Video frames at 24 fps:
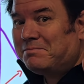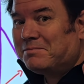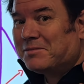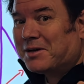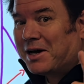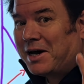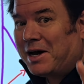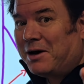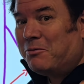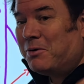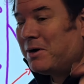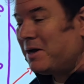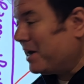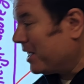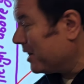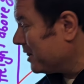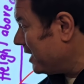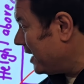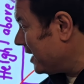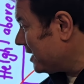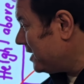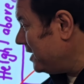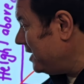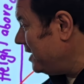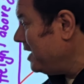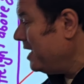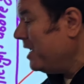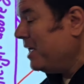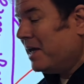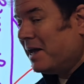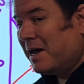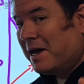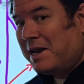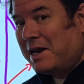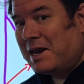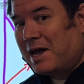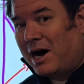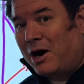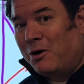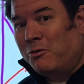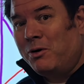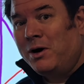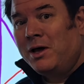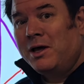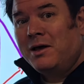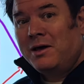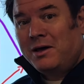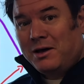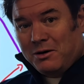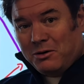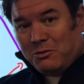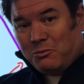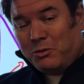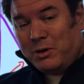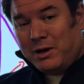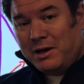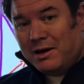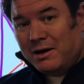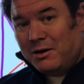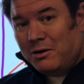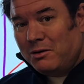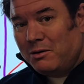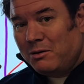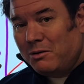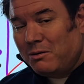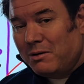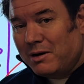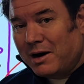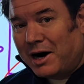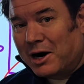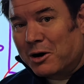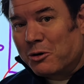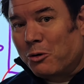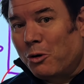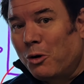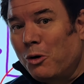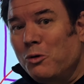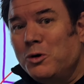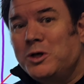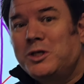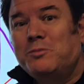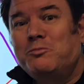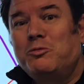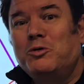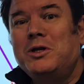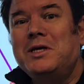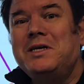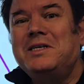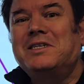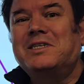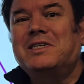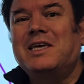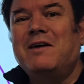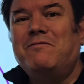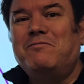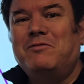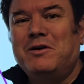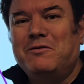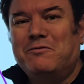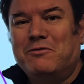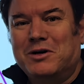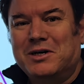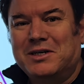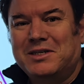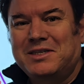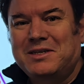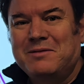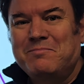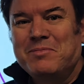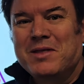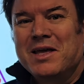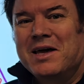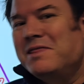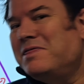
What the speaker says: Okay, we got lucky, and now we are always putting safety first.